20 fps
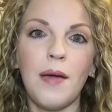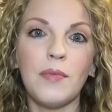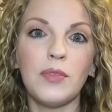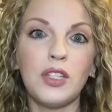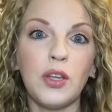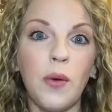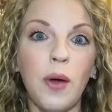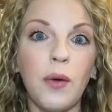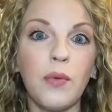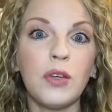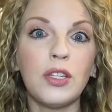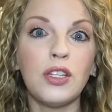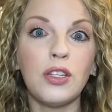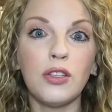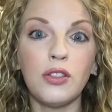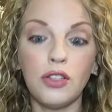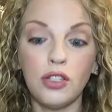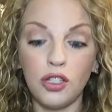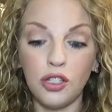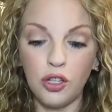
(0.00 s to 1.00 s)
So I was
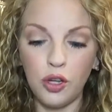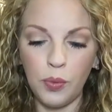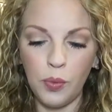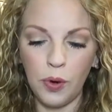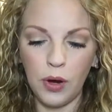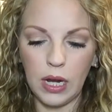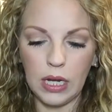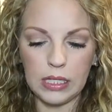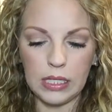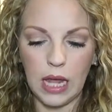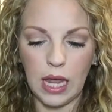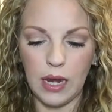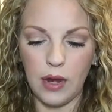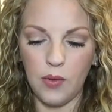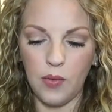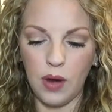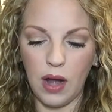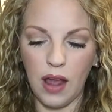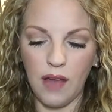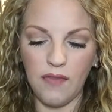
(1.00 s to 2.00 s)
super
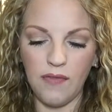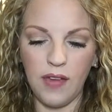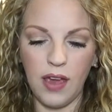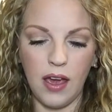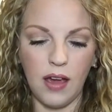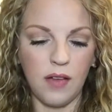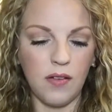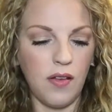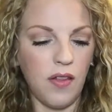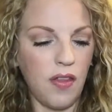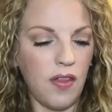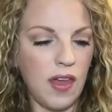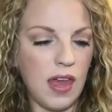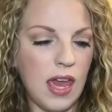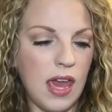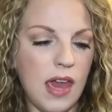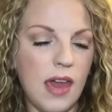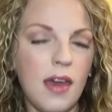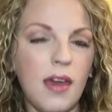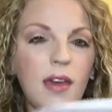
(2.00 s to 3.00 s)
excited when I found
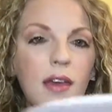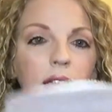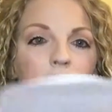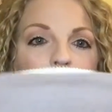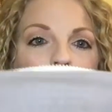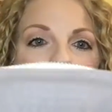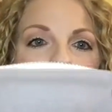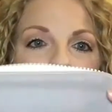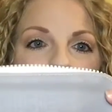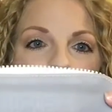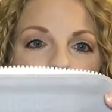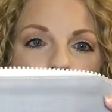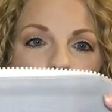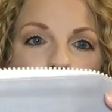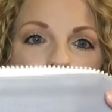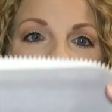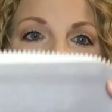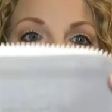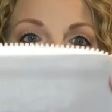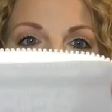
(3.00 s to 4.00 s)
the
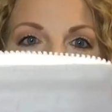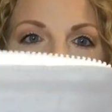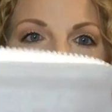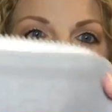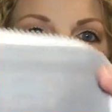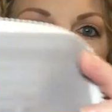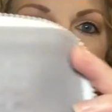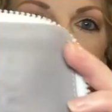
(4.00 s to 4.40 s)
Vibes